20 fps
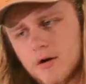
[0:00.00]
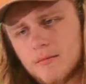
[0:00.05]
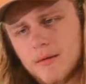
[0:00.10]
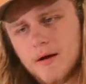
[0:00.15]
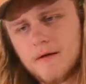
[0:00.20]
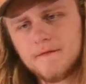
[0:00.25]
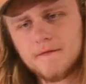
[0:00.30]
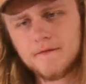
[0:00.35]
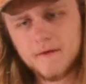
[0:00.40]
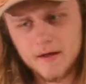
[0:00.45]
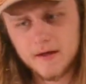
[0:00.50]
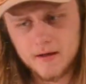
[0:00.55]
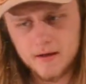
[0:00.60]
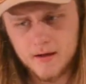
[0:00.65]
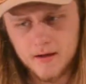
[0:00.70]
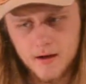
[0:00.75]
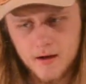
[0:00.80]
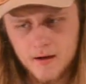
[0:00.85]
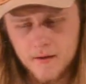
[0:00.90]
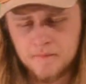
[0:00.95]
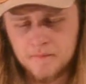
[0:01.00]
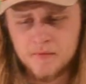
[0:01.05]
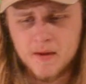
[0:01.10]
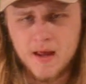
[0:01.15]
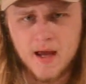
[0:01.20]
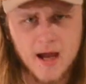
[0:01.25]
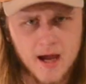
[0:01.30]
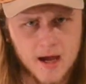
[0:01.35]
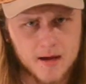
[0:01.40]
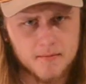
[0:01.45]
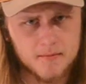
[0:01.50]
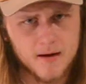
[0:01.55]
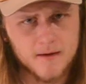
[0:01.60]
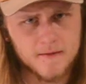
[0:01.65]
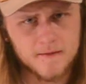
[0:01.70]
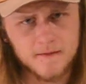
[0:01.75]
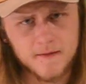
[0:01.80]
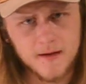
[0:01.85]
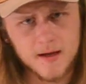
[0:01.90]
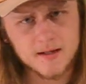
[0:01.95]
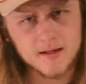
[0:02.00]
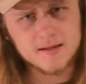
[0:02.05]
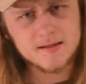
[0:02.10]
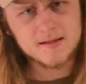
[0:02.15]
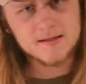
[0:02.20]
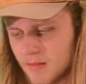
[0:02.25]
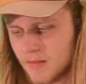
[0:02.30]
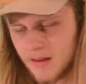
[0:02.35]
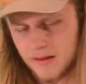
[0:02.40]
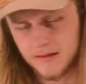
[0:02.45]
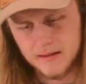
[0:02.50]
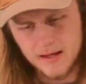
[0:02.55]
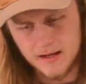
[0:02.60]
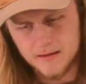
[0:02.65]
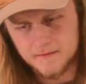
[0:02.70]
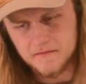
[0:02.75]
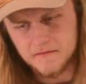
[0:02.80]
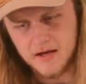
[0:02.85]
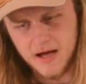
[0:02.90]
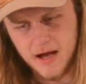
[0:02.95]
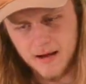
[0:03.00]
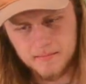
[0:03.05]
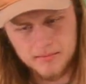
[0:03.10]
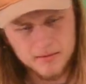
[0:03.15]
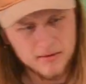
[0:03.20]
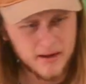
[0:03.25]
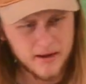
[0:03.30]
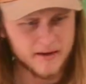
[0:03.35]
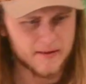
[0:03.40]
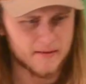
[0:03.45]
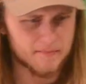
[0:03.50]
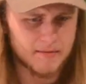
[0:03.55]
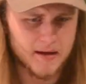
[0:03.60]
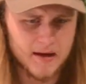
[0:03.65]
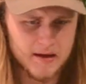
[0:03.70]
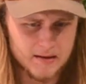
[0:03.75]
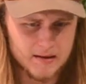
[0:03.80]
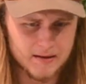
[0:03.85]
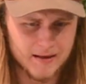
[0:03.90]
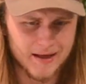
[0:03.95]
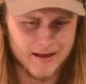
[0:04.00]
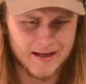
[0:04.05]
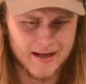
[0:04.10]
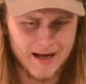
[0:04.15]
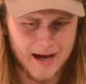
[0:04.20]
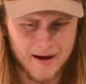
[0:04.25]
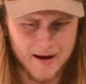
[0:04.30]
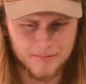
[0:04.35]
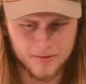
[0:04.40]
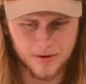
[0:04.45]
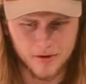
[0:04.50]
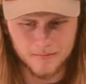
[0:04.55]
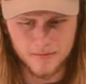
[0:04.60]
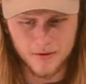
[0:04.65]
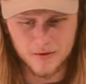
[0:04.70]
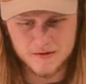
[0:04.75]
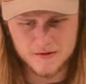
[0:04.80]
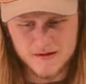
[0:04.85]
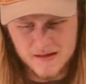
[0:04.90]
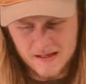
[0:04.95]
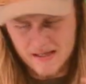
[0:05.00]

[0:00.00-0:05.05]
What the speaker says: my finger and my face. The Envy apple and the Pink Lady apple are both